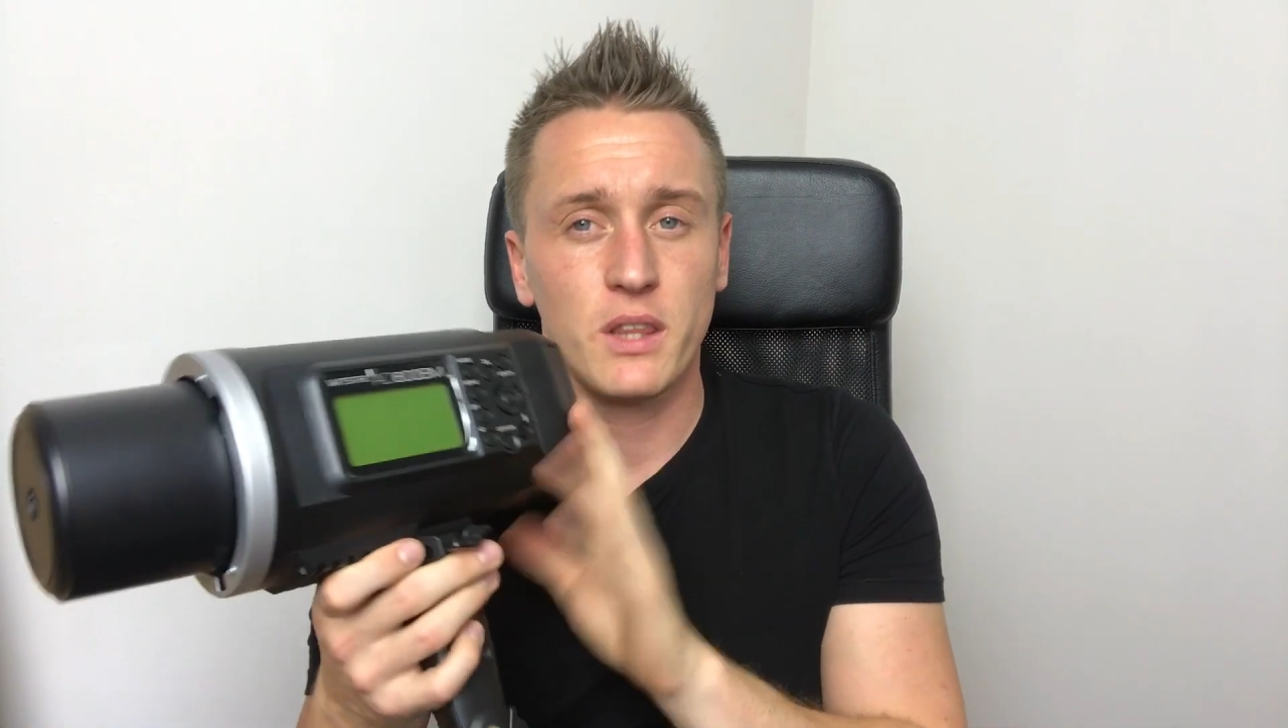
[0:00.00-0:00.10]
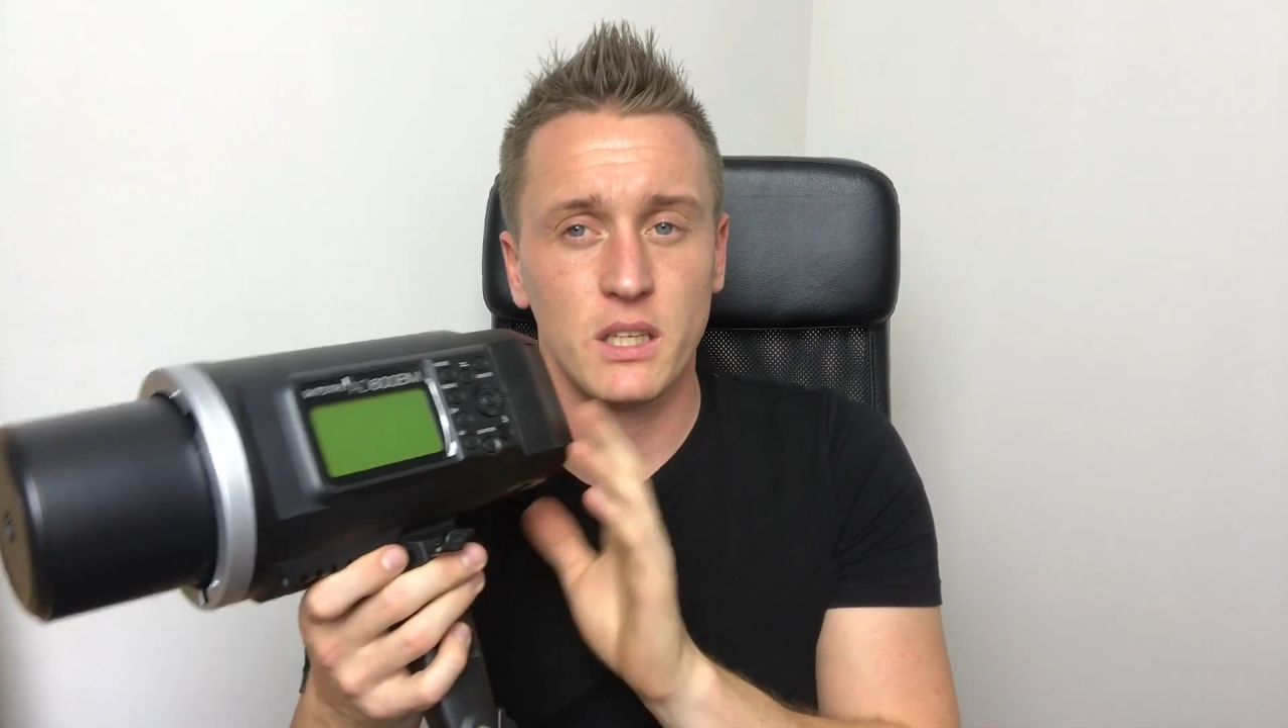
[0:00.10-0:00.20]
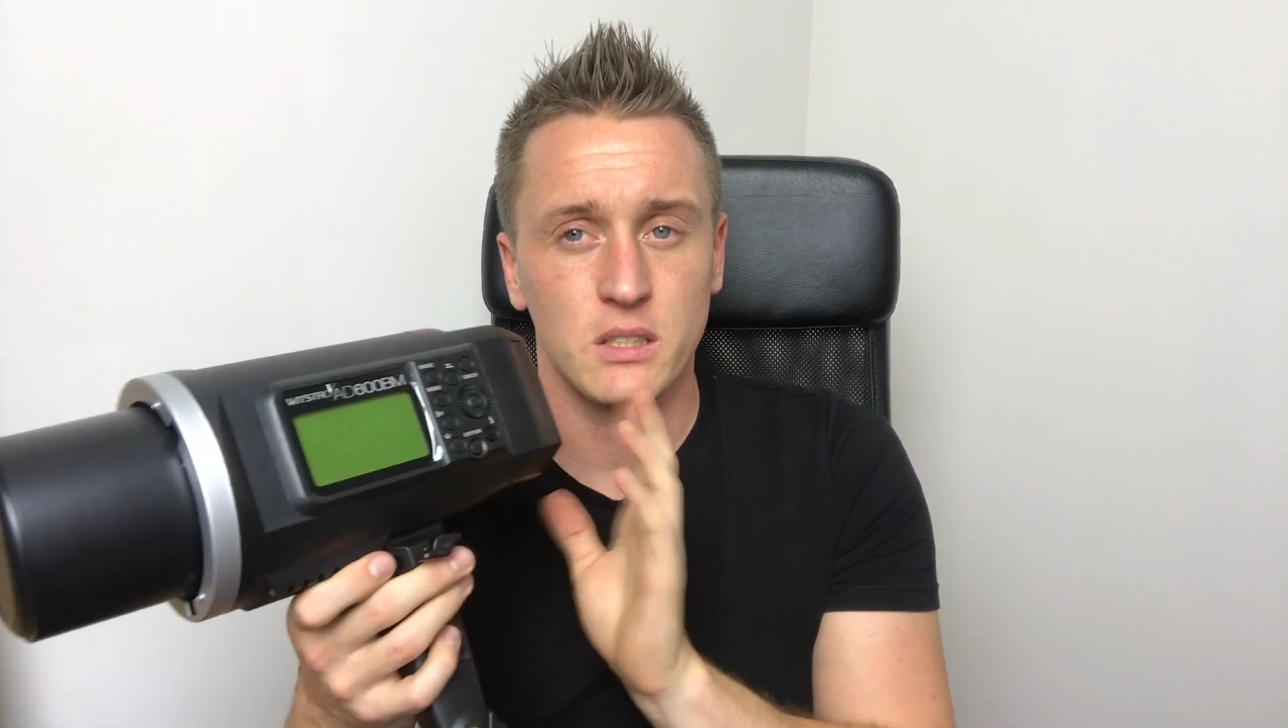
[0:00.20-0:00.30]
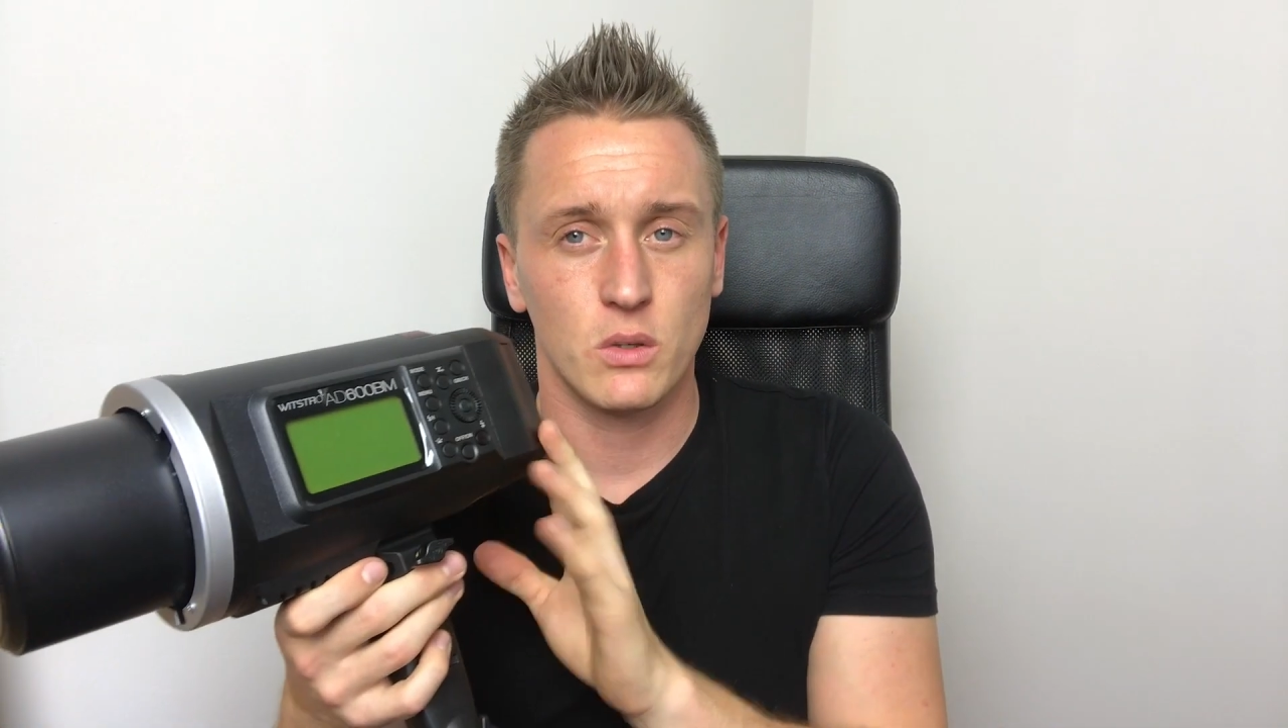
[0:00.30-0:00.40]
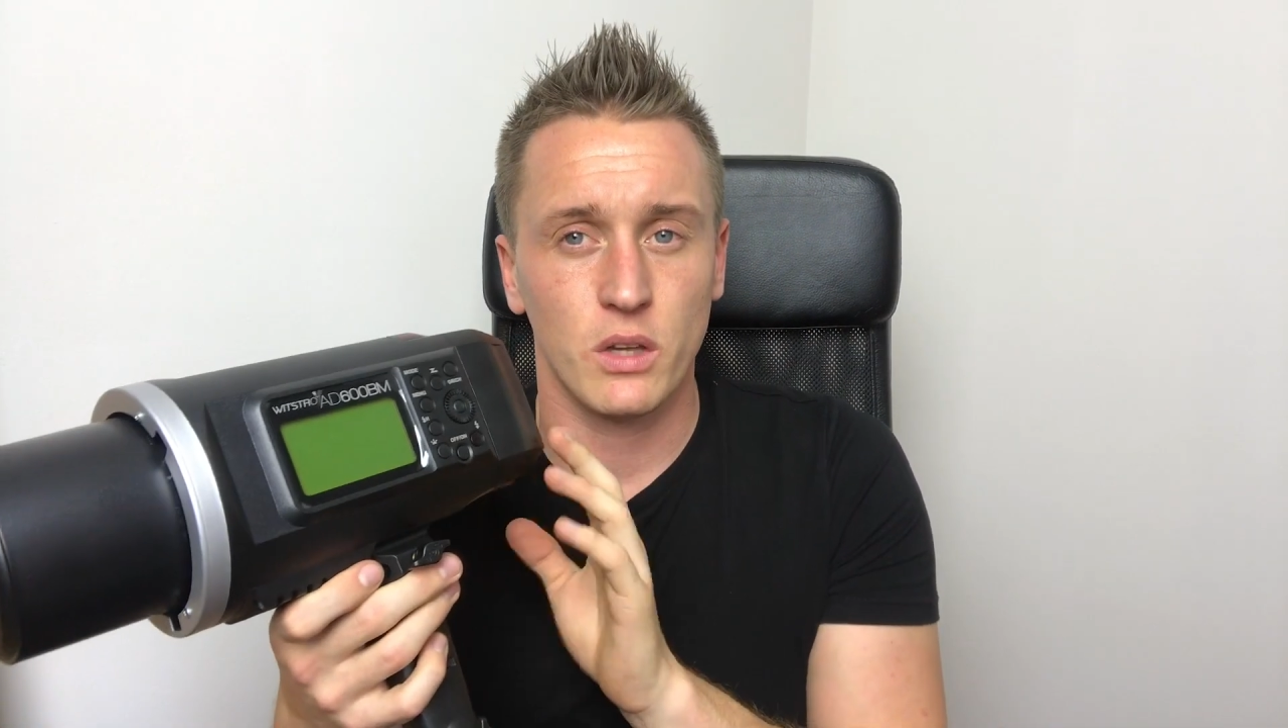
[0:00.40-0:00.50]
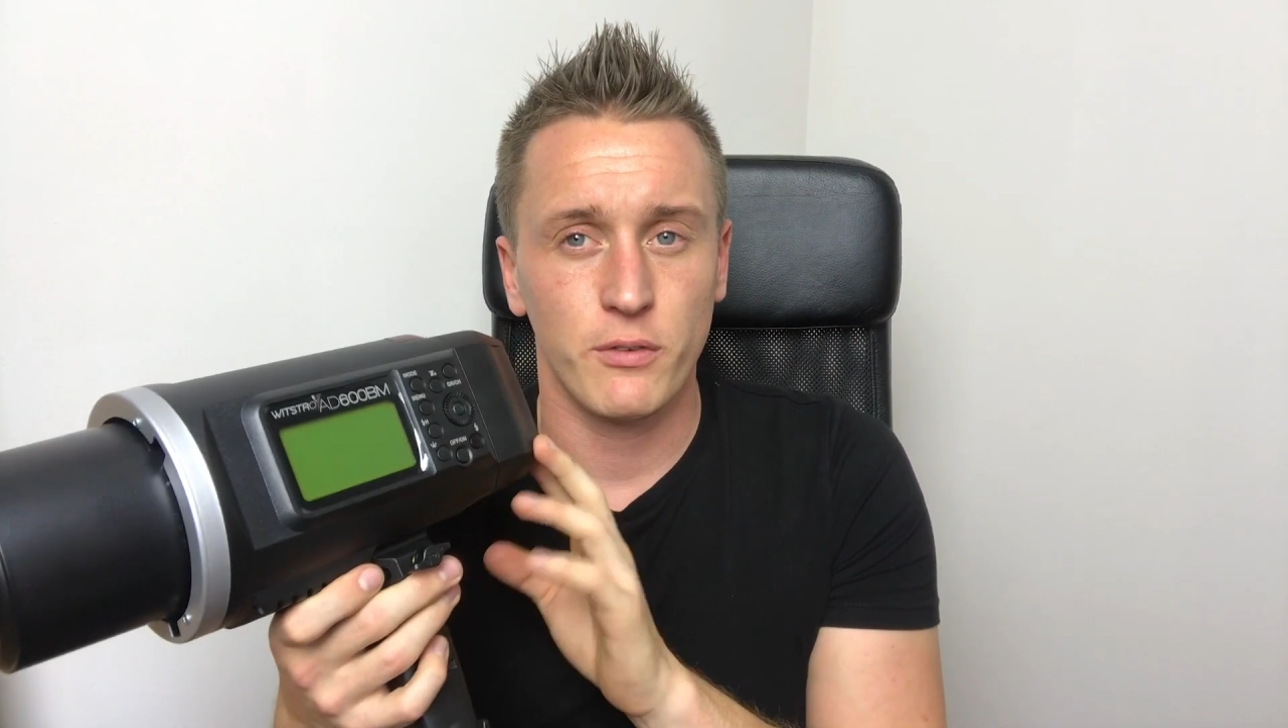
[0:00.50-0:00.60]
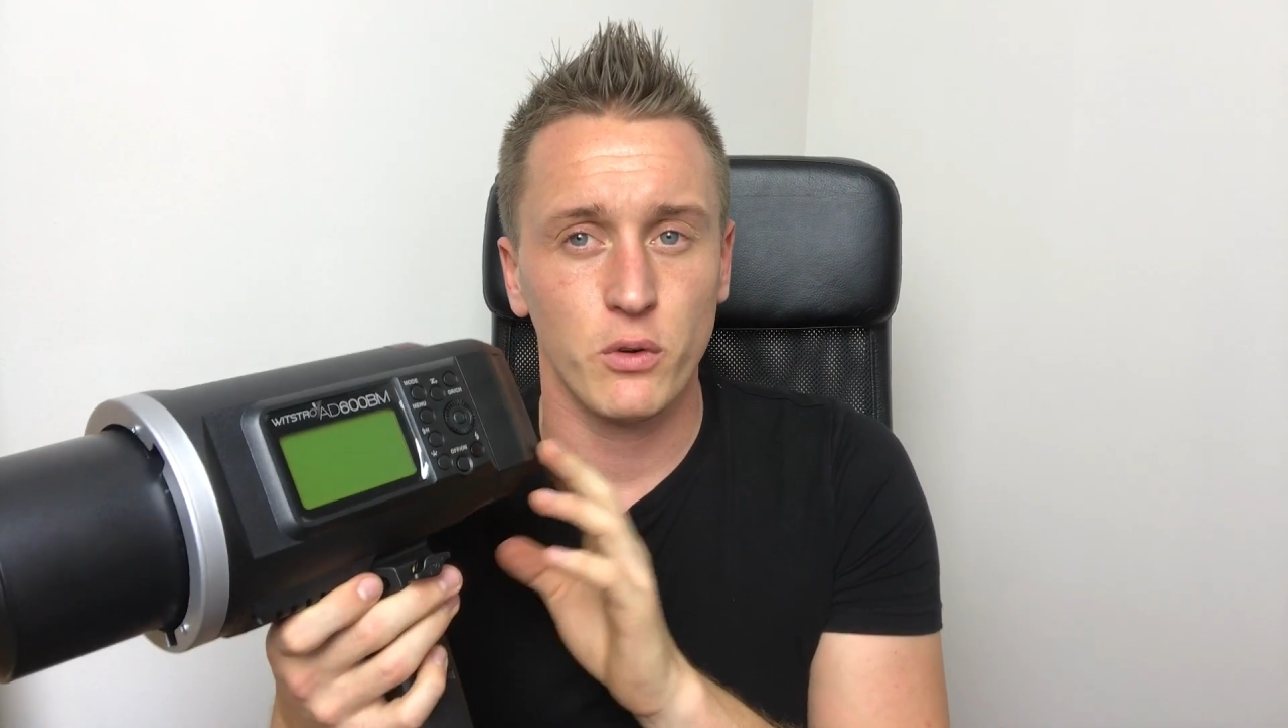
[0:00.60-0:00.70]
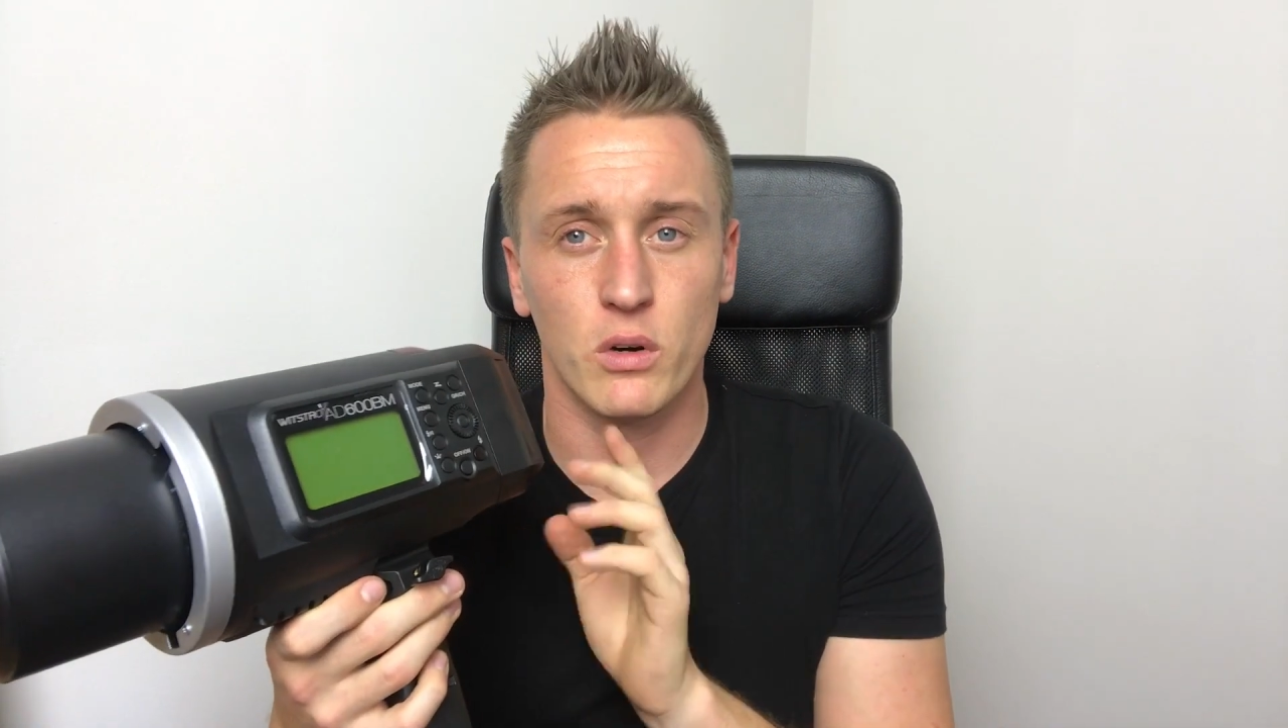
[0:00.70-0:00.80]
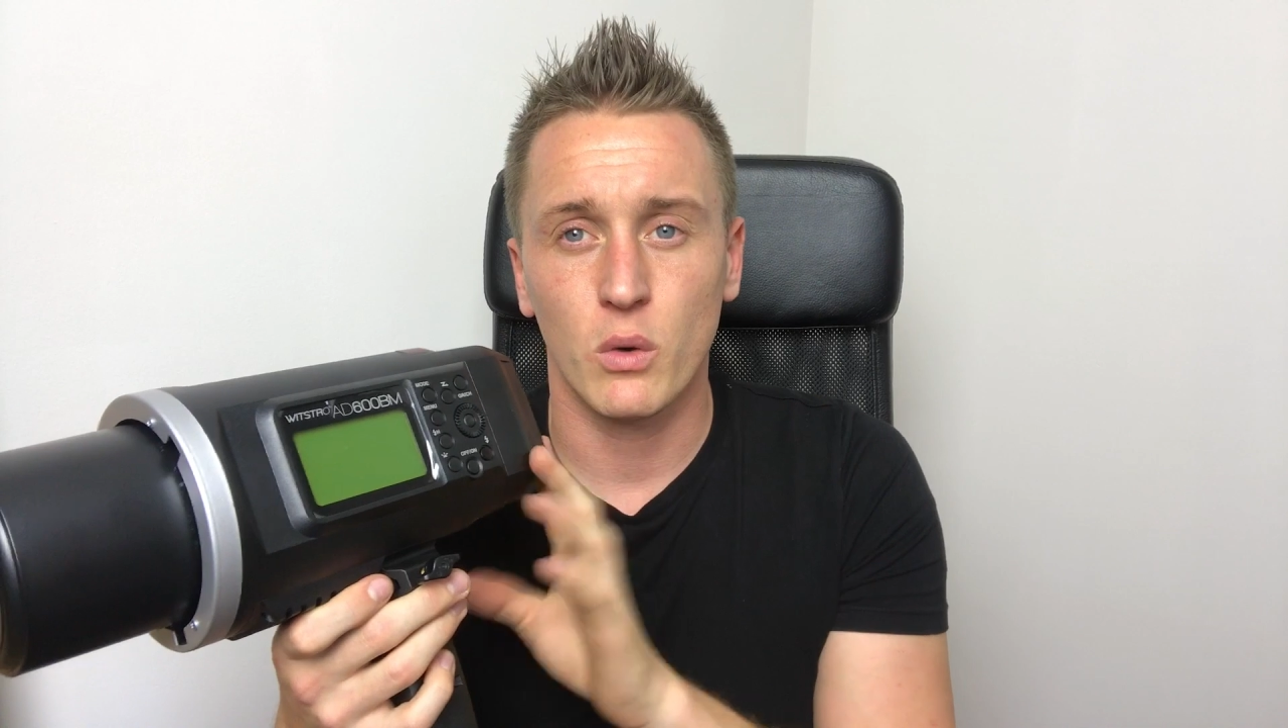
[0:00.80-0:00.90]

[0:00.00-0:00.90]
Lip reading: this that if you're